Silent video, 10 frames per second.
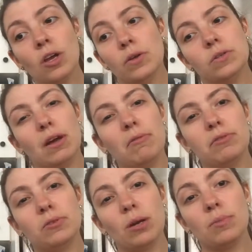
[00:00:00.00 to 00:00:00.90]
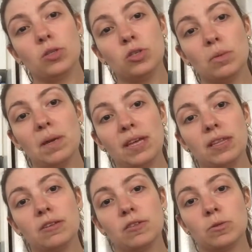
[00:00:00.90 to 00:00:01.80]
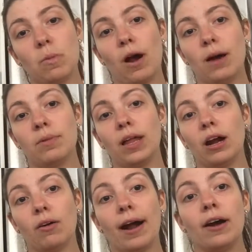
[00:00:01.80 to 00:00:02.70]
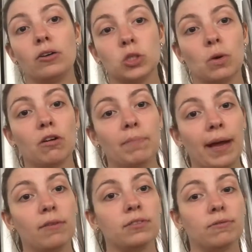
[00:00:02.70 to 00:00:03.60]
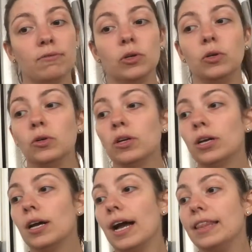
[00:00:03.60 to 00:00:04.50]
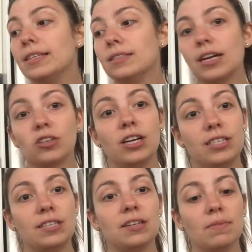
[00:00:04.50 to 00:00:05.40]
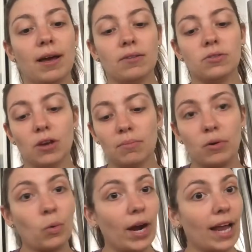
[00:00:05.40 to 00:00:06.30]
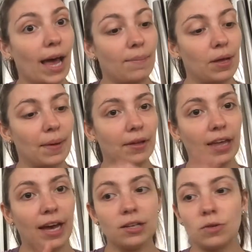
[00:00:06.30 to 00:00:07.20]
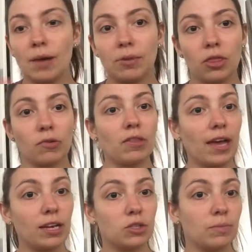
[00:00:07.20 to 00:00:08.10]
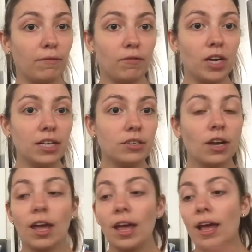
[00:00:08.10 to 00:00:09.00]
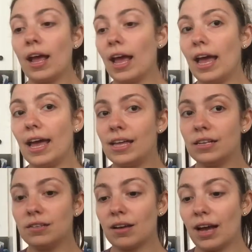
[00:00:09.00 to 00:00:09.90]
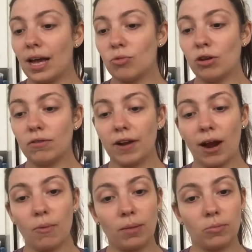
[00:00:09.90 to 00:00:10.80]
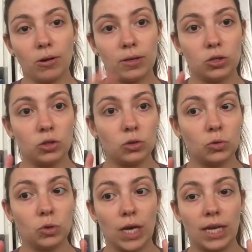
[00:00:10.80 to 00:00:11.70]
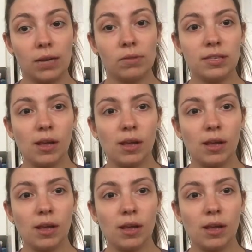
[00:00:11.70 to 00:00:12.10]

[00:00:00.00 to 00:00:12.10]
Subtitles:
So I'm assuming that this is probably around 12 pounds of food. And this is actually a decent amount, so I'm quite happy about that. So I'm going to throw that into my fridge, and I'm going to figure out what I'm going to eat with this.